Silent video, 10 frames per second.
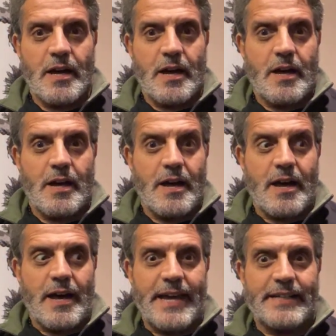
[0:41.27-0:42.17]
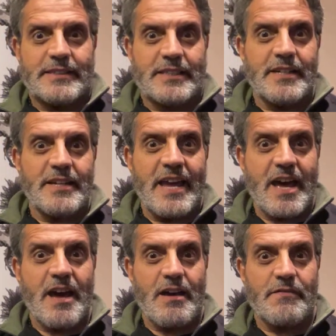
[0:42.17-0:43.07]
uh, I didn't
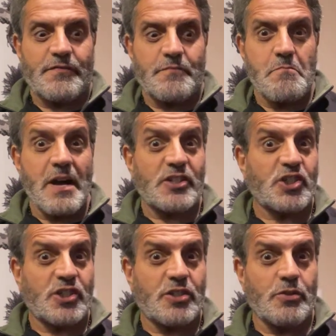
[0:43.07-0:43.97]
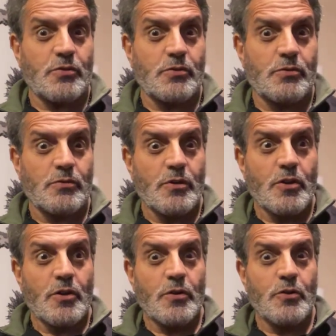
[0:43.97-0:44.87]
have much to
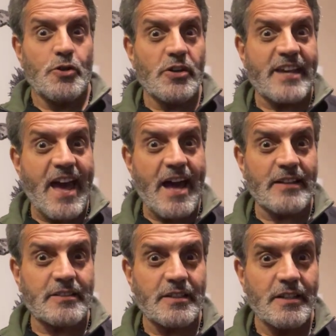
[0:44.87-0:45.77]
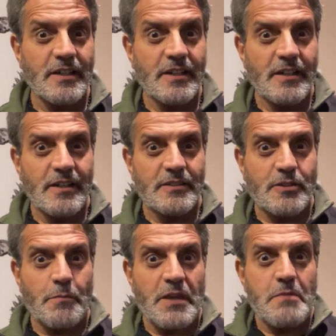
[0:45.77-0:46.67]
look at
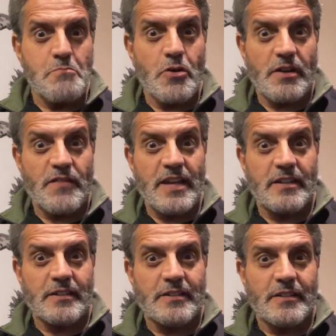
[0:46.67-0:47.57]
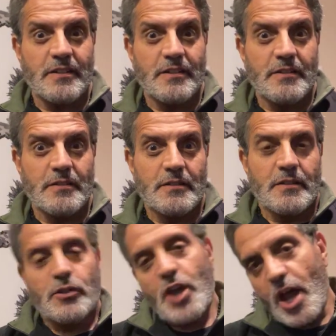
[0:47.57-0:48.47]
to be motivated.
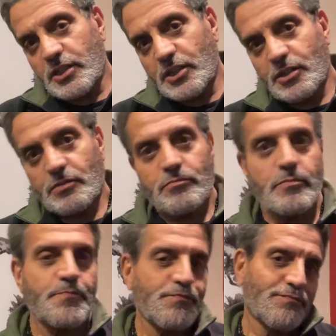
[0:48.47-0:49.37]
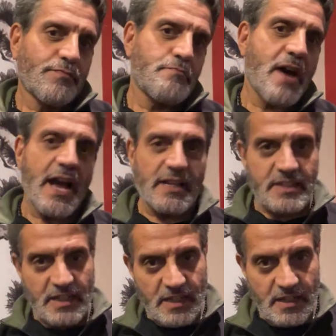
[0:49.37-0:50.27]
Yes,
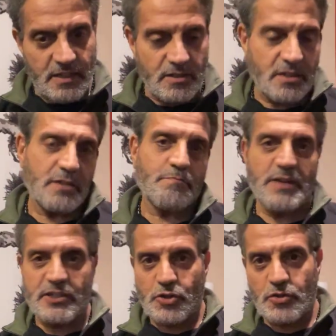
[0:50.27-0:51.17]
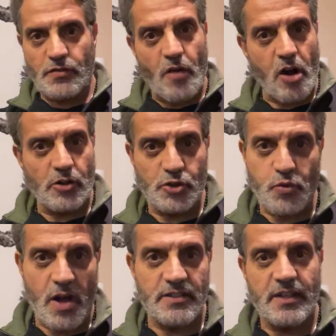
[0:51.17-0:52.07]
magazines, pictures of Arnold
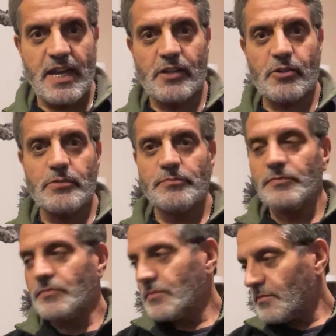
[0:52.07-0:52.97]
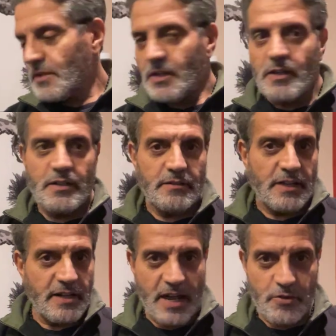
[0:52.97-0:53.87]
Schwarzenegger
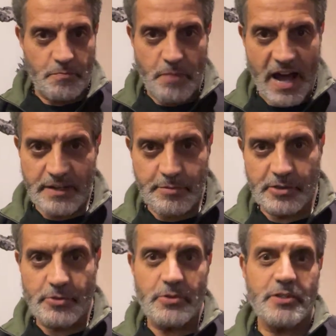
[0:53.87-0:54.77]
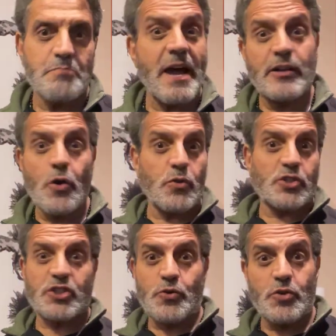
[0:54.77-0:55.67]
and other bodybuilders, my
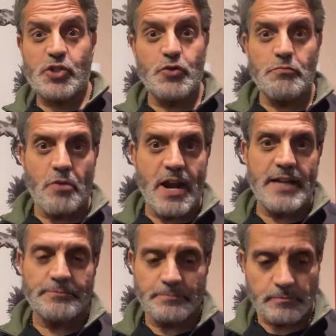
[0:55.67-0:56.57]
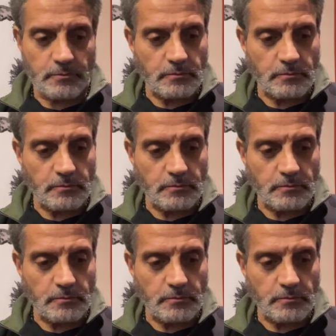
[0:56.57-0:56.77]
coach, Serge Nubret.